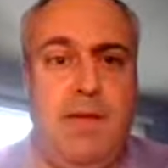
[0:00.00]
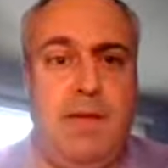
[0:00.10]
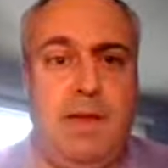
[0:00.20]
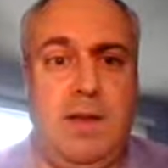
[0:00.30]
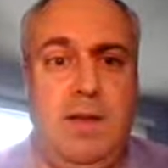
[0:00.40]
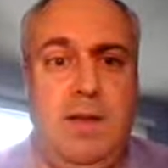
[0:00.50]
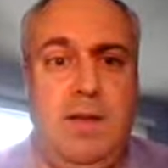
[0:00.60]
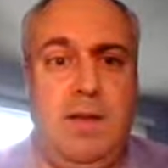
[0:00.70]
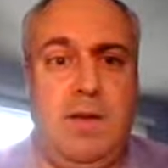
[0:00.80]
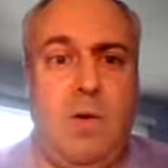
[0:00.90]
in
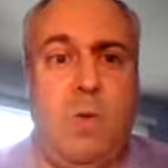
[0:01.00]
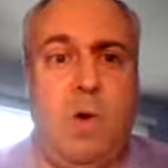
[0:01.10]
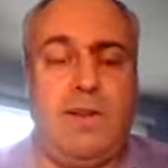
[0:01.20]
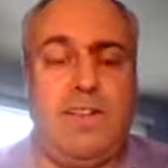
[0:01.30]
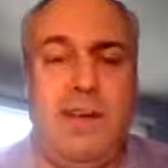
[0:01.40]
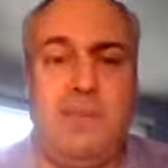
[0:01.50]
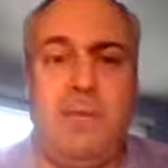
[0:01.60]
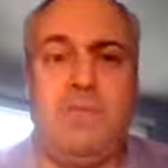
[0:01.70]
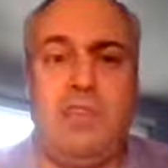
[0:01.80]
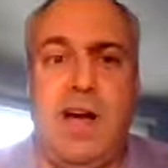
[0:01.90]
what type
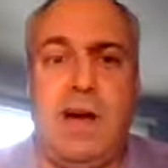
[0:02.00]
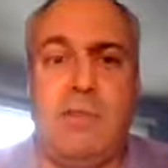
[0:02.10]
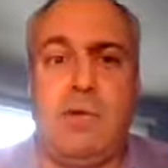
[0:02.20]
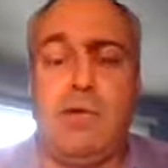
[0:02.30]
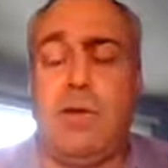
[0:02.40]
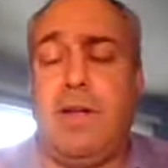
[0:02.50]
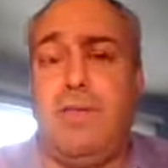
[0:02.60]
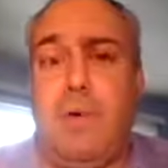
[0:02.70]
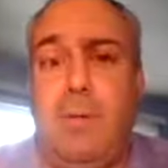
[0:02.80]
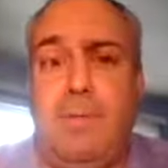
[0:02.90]
of job you're looking
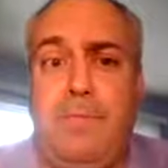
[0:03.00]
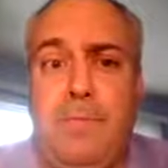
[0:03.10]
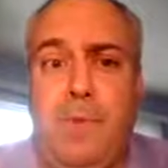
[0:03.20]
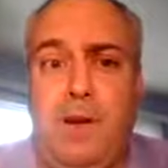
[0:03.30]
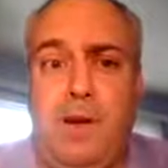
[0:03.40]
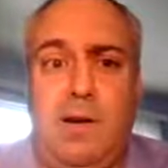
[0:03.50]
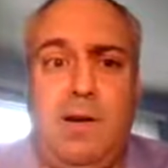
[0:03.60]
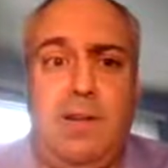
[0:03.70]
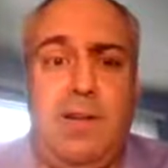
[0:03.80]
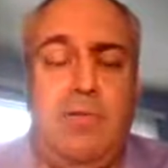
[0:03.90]
for. Are
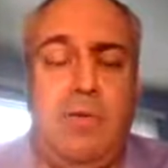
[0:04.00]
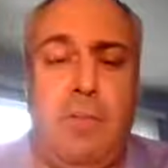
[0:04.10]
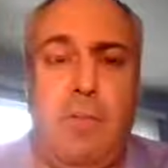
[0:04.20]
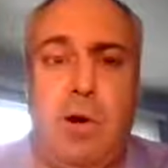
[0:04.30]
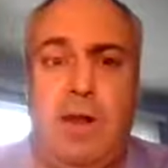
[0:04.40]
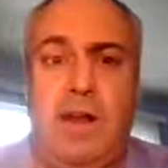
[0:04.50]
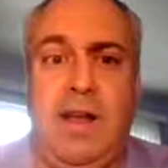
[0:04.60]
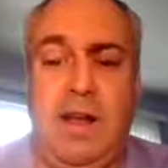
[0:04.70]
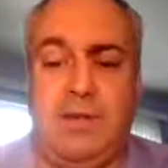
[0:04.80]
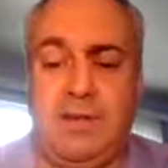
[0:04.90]
you looking for a marketing
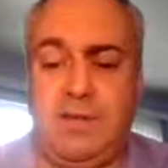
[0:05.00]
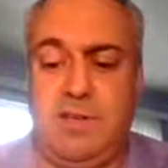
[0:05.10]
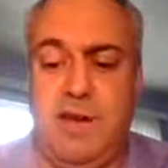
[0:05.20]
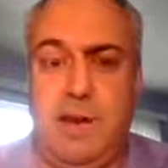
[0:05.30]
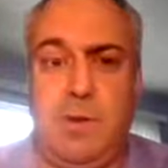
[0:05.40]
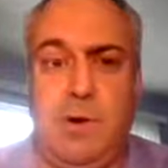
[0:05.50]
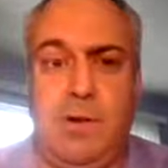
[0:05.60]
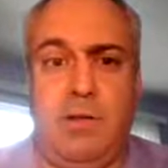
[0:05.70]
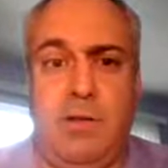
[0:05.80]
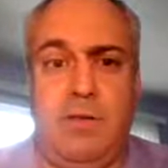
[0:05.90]
analyst job? Are you
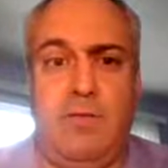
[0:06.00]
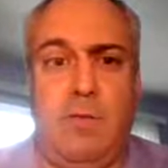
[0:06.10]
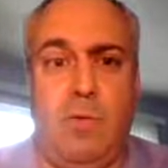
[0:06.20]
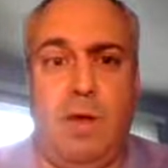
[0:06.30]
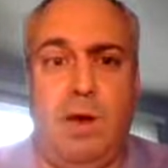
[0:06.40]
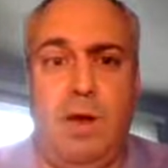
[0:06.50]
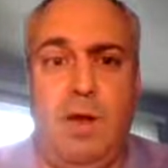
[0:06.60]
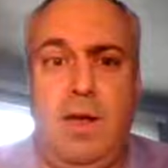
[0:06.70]
looking for a